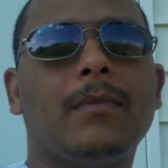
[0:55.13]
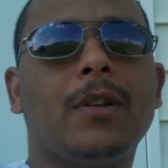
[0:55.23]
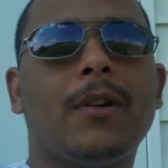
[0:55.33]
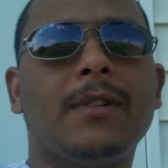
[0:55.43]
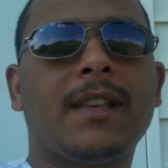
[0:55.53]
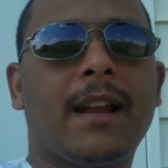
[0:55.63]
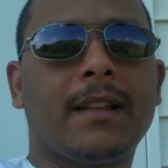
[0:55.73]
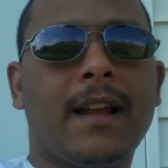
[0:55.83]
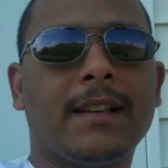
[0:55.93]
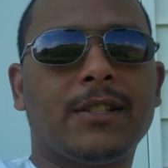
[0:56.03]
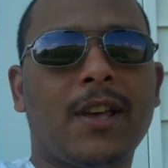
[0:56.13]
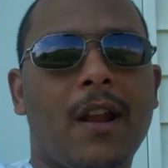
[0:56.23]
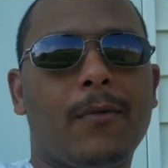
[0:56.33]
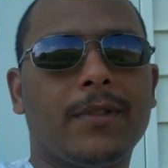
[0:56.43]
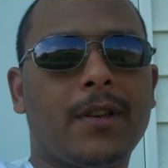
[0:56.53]
he's got a nice
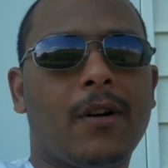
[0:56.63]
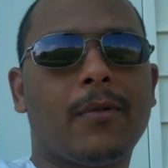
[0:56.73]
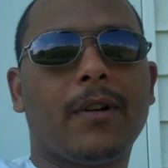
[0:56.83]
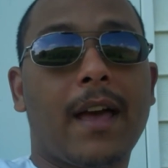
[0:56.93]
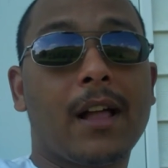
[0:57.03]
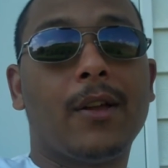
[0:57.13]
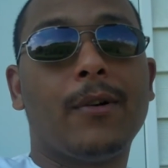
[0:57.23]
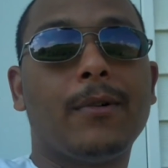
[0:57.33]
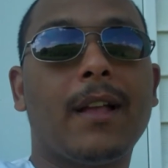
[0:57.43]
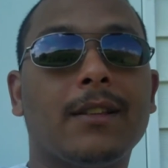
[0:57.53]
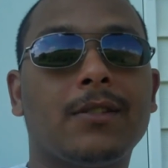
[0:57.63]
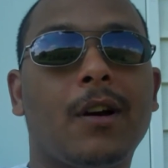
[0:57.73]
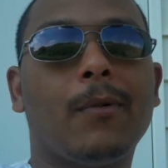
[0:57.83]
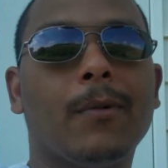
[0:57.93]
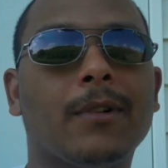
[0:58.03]
channel with Halo and
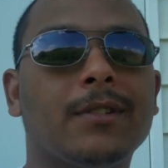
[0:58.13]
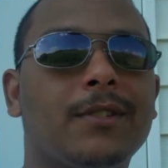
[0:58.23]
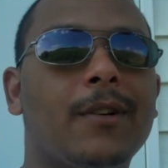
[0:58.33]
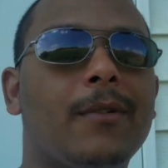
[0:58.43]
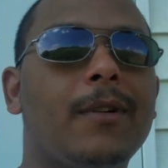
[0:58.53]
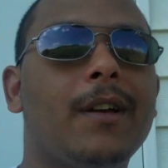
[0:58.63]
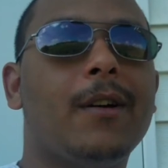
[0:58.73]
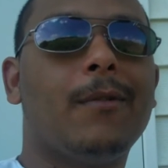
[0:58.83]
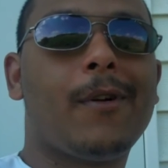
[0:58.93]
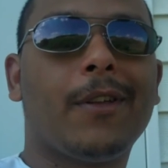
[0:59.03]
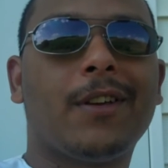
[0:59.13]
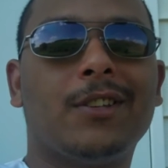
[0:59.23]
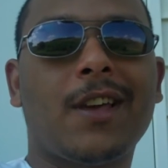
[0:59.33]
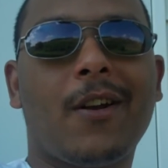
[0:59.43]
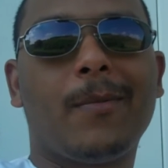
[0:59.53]
Star Wars, so really good
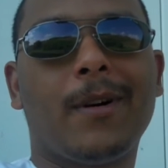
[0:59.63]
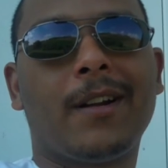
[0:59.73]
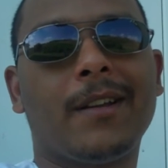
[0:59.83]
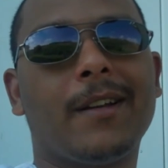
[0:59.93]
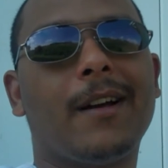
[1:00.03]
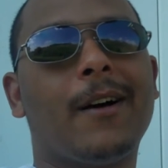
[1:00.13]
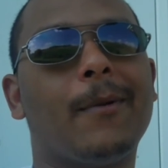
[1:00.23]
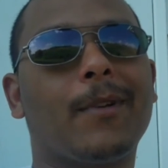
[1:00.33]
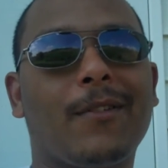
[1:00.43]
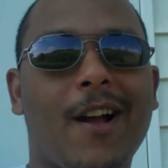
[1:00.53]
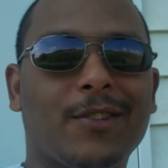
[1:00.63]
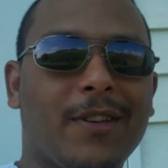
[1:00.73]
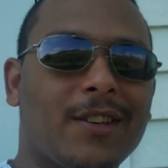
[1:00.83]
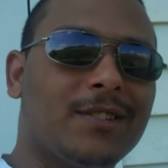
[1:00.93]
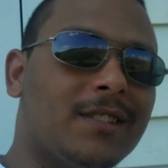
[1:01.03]
channel, buddy.
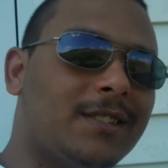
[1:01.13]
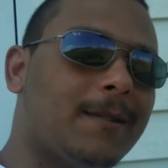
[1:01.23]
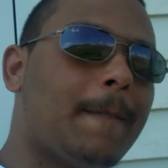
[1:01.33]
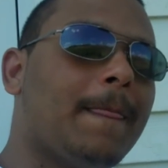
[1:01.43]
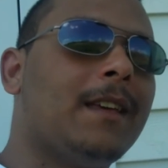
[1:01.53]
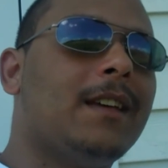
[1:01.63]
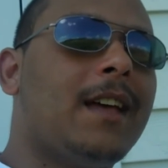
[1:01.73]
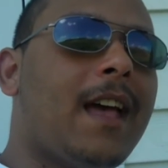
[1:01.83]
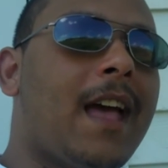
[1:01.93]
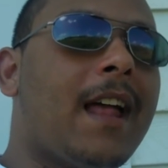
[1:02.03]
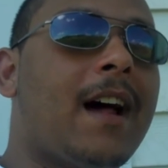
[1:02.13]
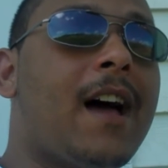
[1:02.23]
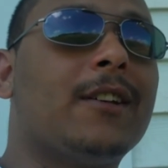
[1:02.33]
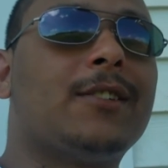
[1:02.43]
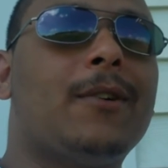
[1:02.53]
Congratulations. And I
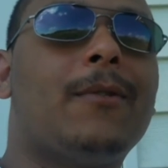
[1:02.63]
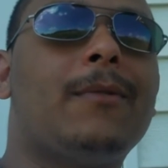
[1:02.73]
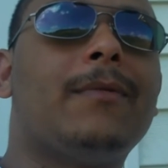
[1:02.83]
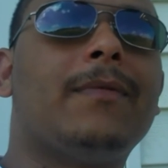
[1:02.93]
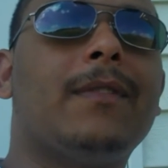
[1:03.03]
also,